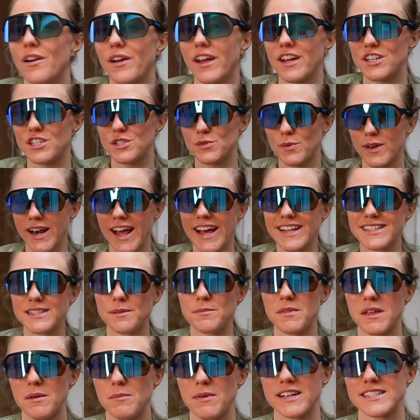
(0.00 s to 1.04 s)
Okay, I just want to add
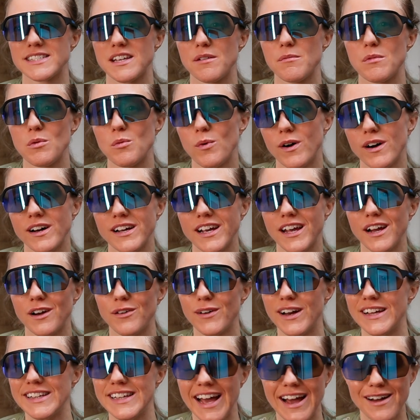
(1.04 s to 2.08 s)
something because I've been walking
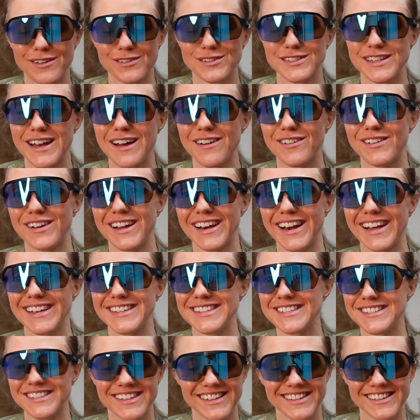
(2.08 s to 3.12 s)
around the house now and I
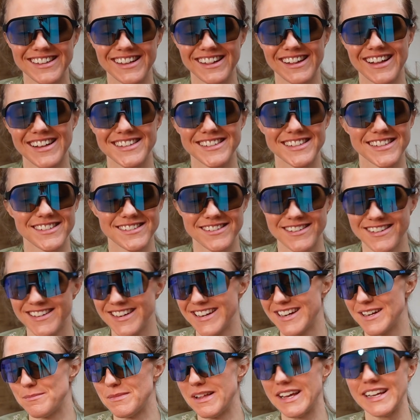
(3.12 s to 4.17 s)
still have the glasses on
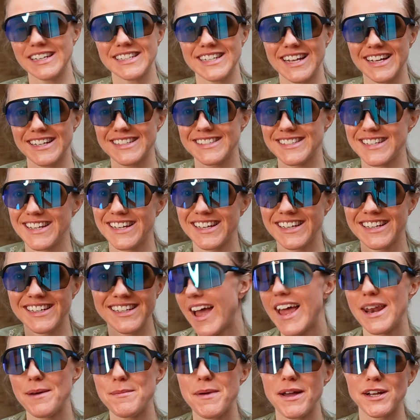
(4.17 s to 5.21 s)
and I'm like texting.
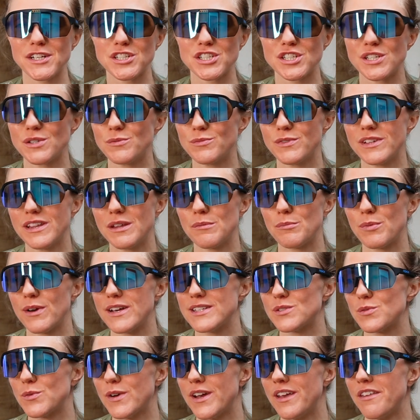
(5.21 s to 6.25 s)
And I'm actually really
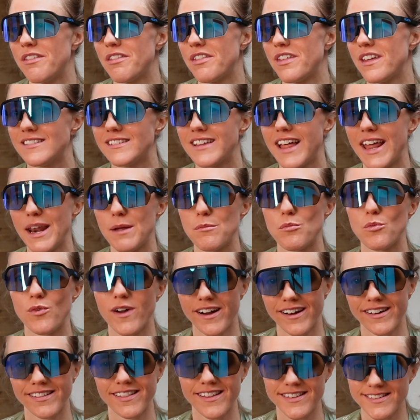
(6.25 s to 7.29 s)
impressed with that I'm
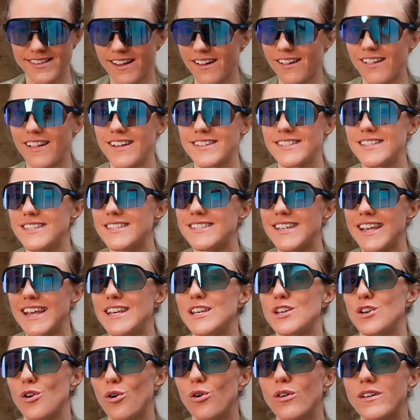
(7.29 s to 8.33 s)
wearing the sunglasses
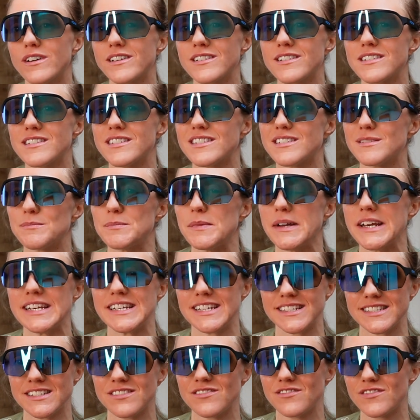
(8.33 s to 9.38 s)
indoors, but it
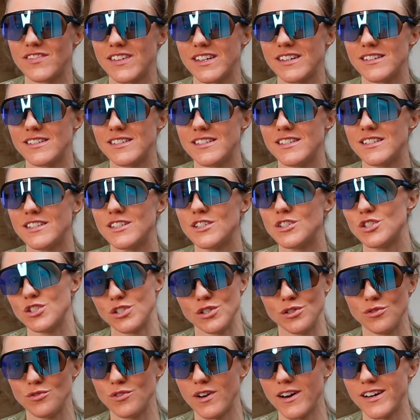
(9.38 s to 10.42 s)
doesn't feel
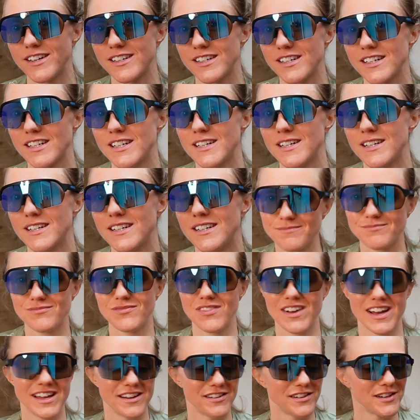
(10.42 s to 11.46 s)
too dark.
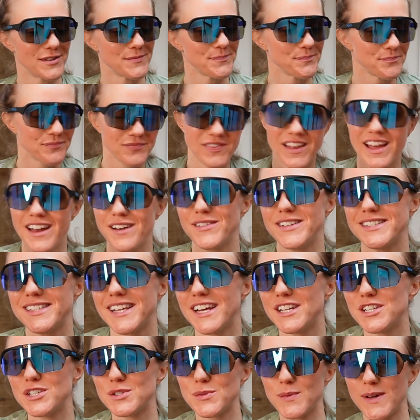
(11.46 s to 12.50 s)
I don't know. Anyways,
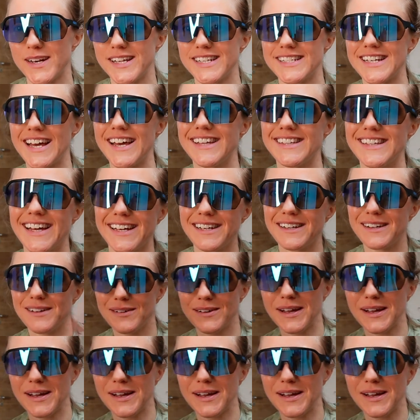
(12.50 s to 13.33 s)
I just wanted to add that.